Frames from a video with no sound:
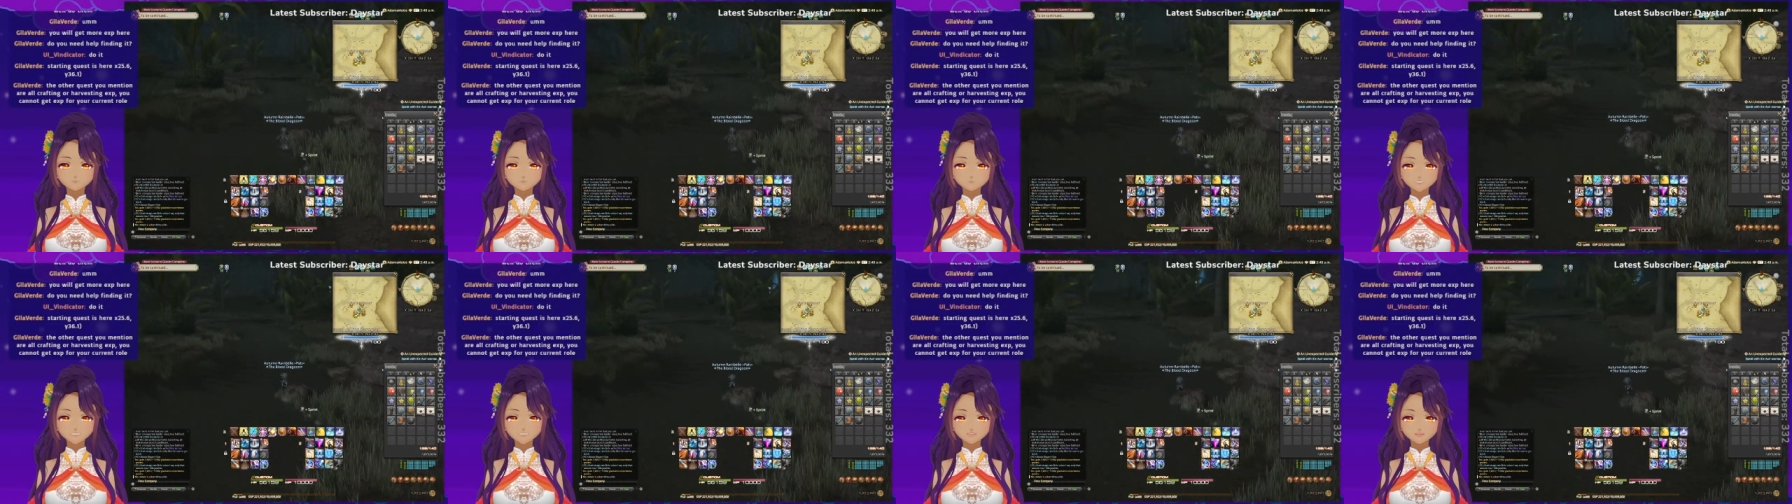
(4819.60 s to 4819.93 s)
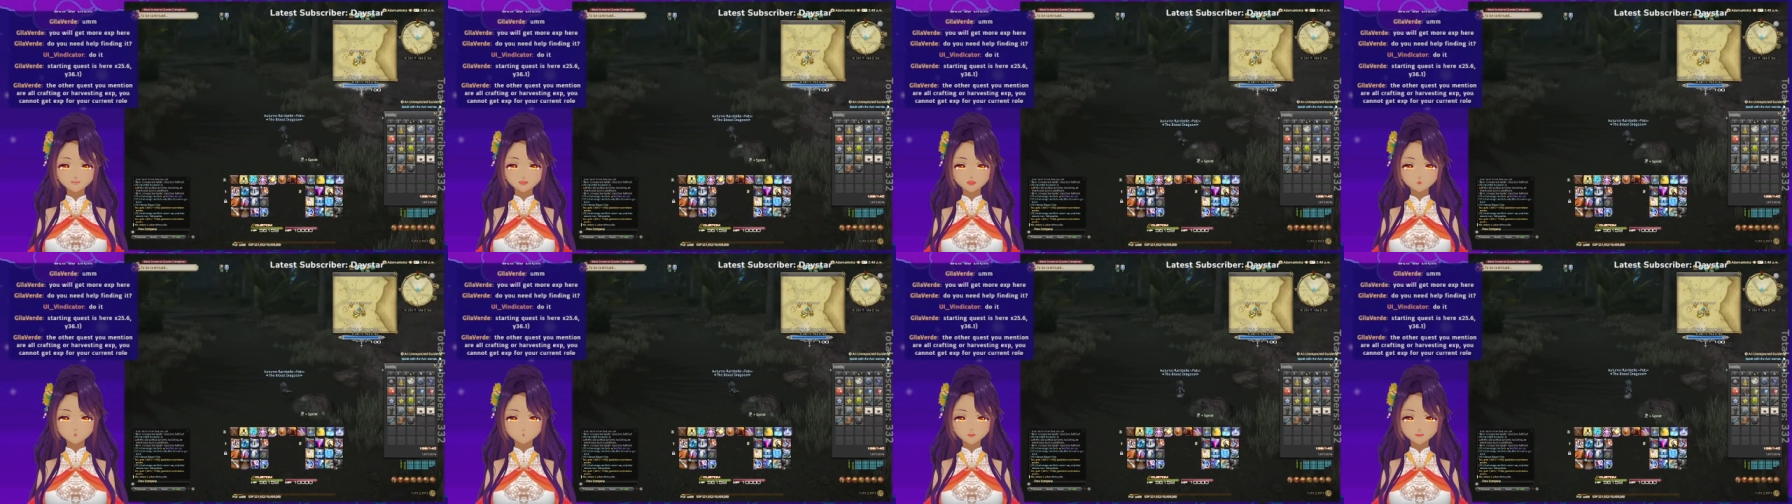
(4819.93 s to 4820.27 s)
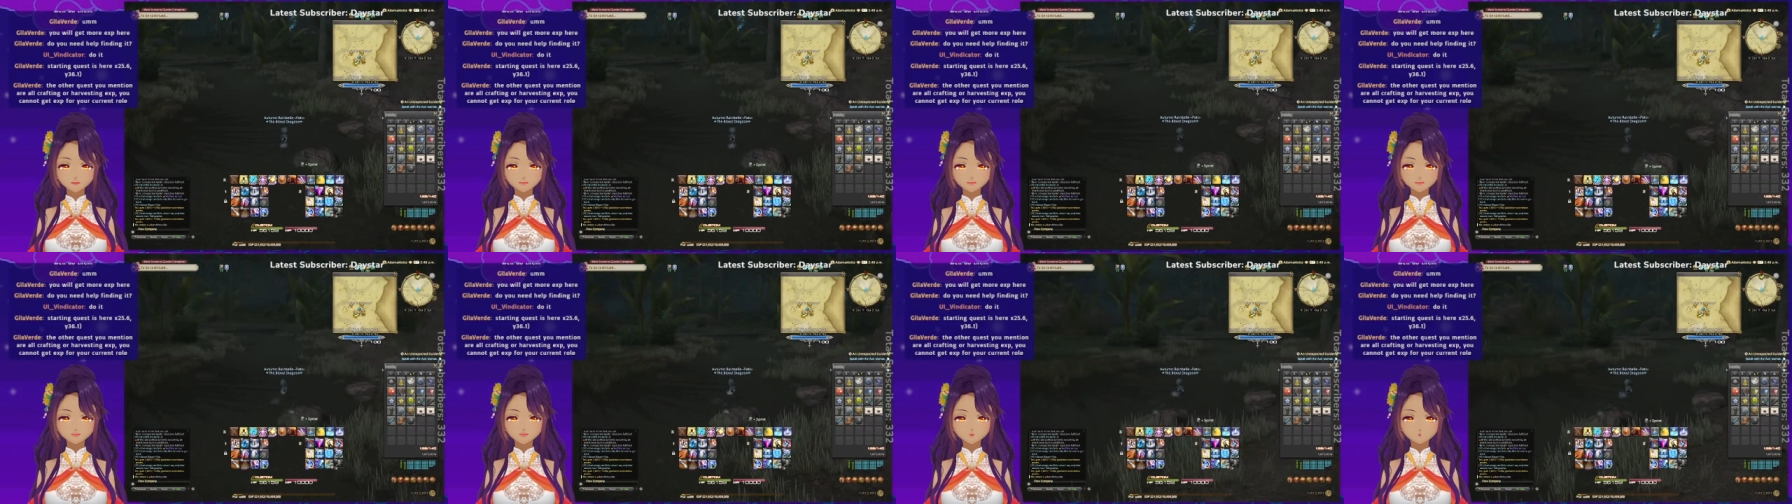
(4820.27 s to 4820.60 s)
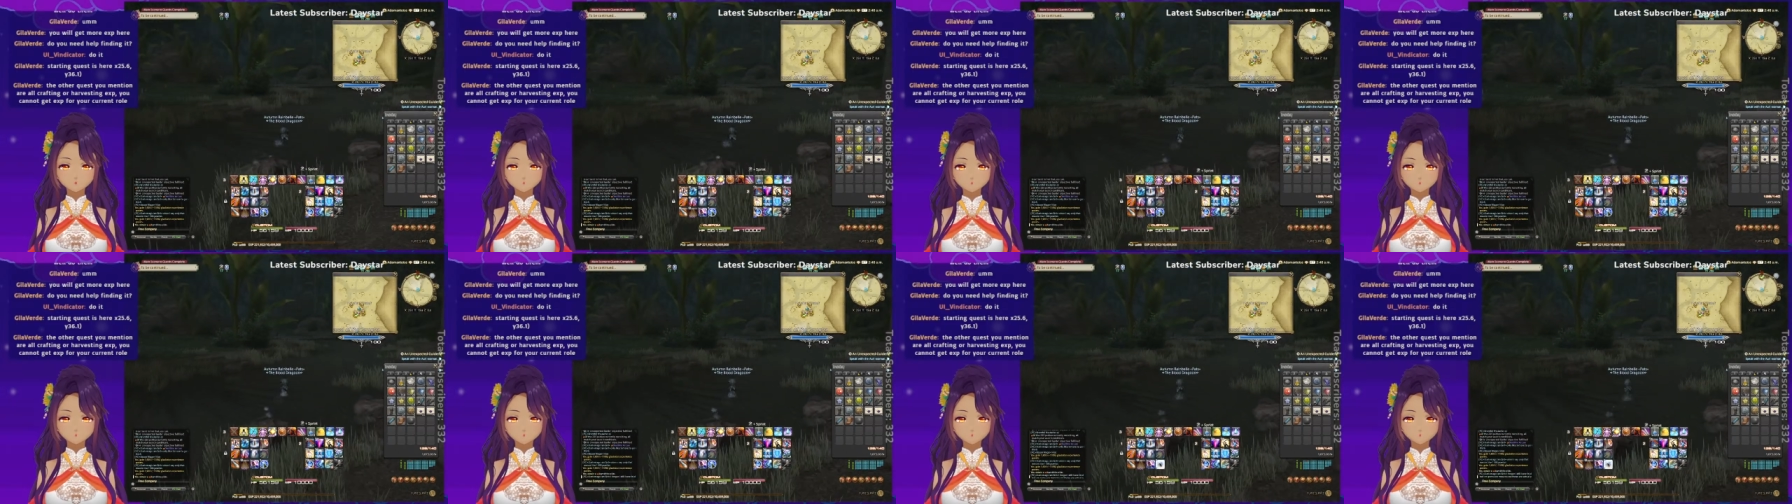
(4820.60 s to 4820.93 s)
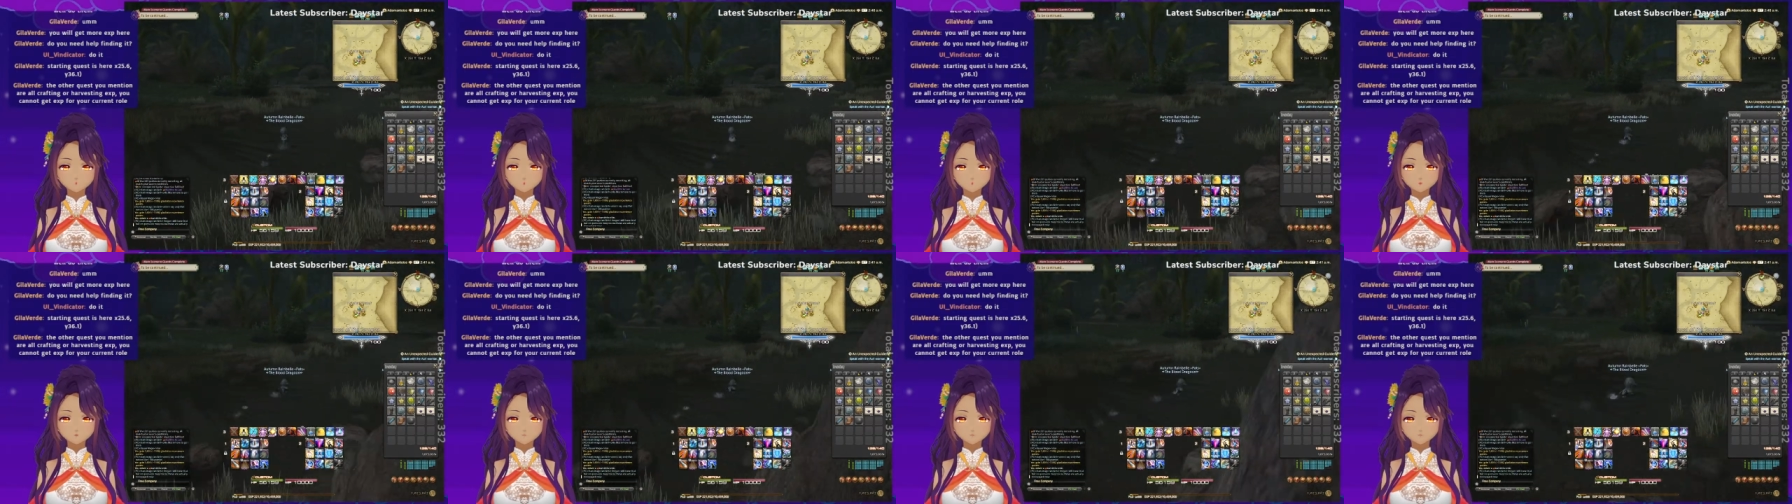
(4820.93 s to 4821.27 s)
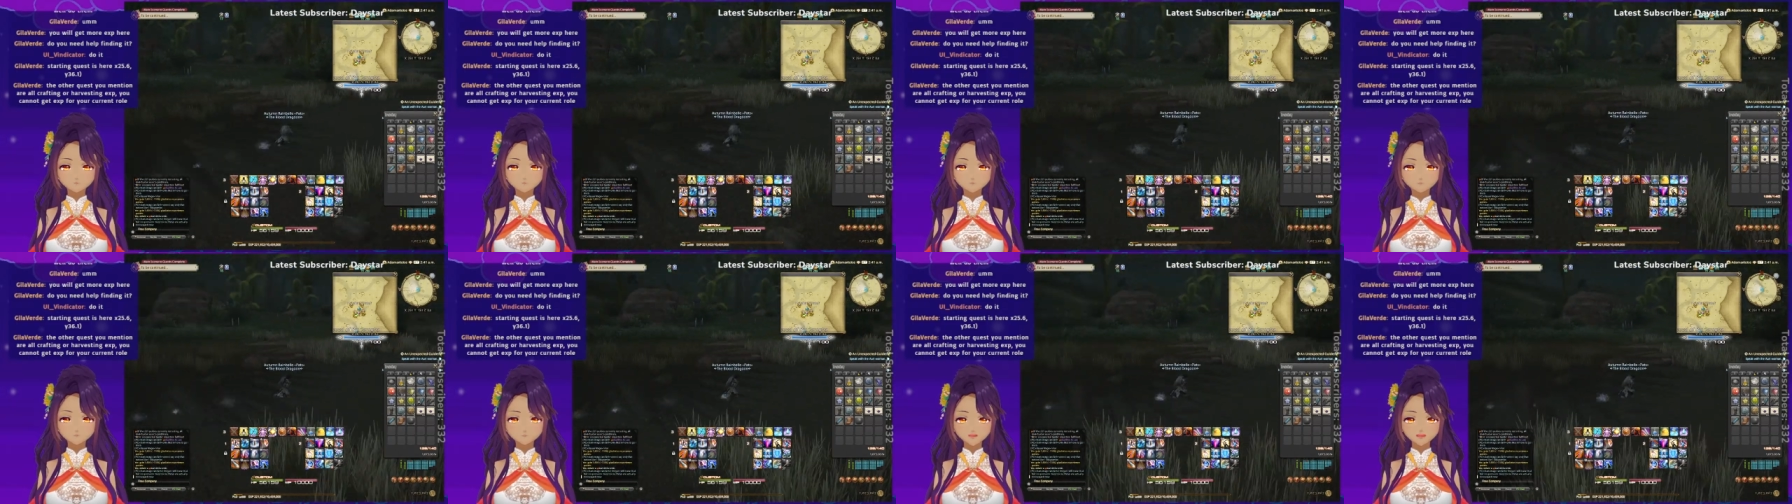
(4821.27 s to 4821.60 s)
Any more of you
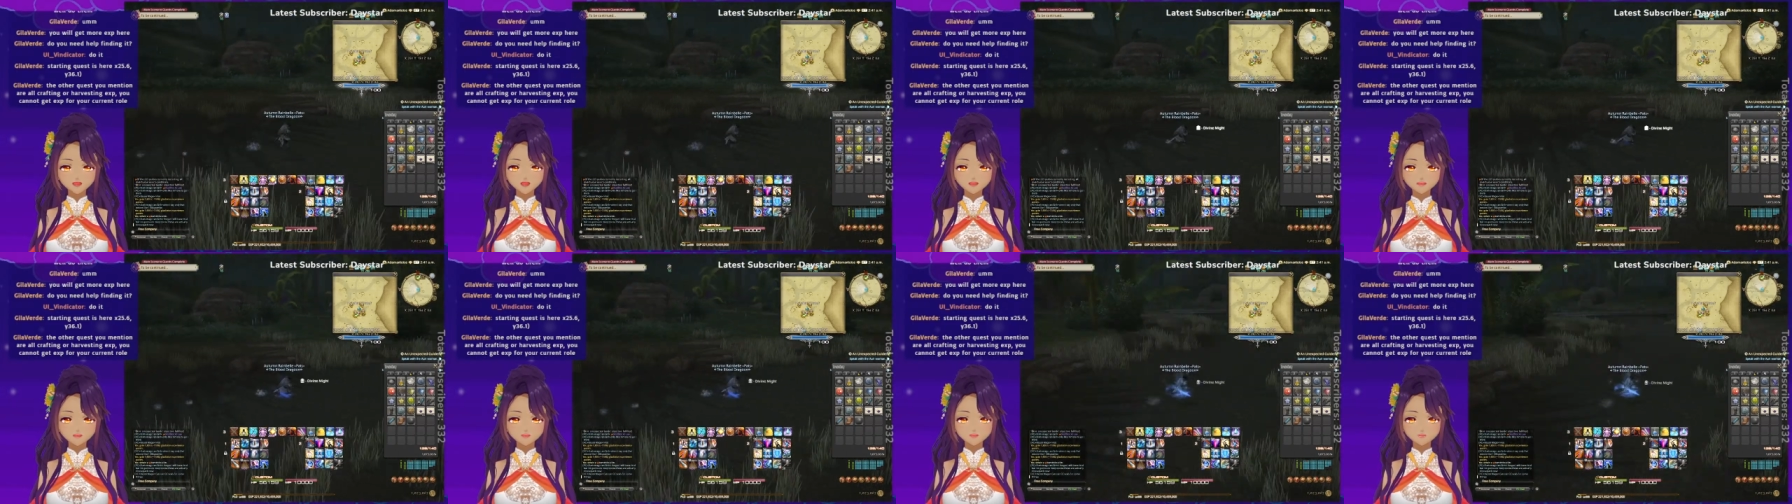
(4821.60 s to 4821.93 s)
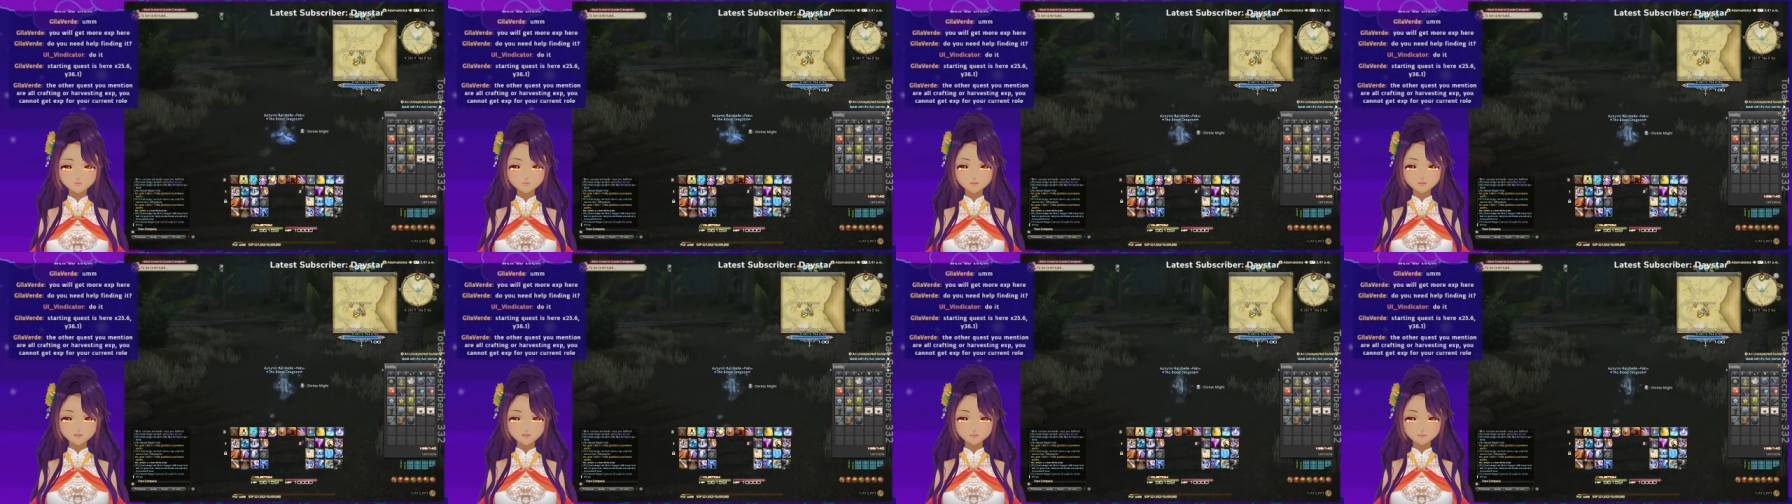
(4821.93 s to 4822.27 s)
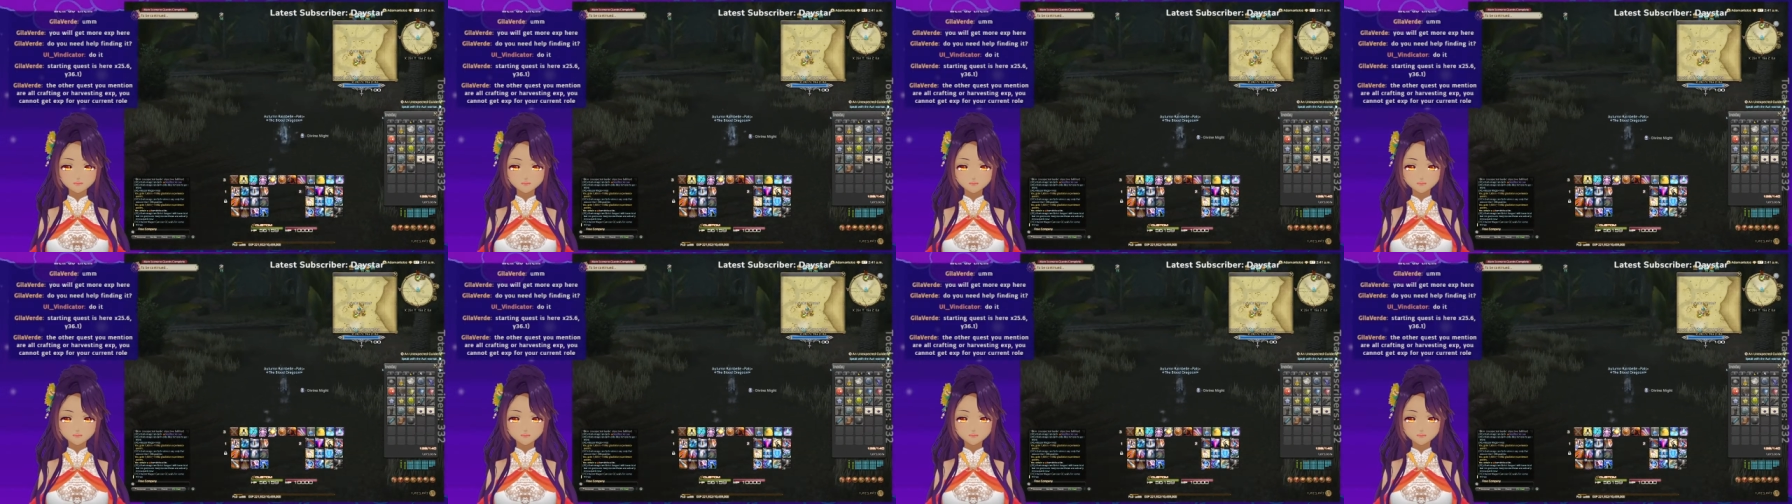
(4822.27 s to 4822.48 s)
crockies here?